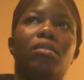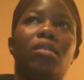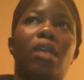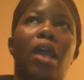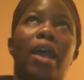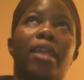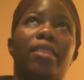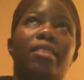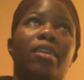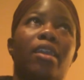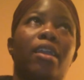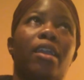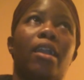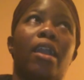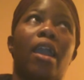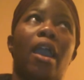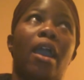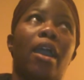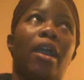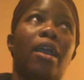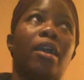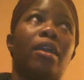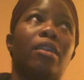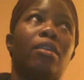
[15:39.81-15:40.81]
I thank
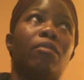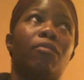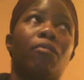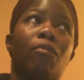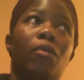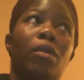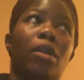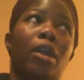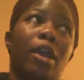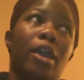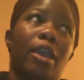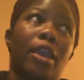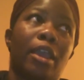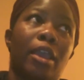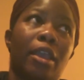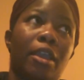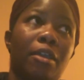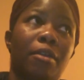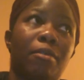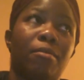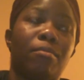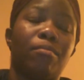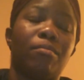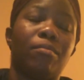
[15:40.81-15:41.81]
God of where I
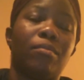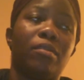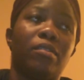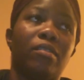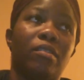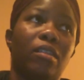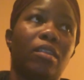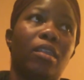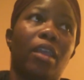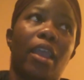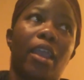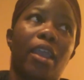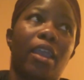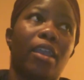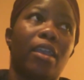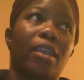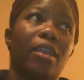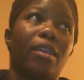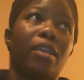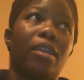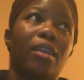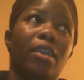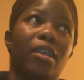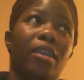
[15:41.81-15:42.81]
am
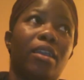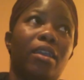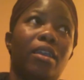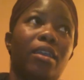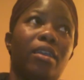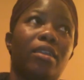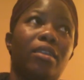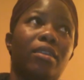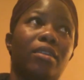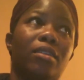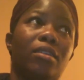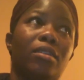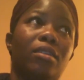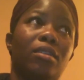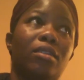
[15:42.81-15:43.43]
today, and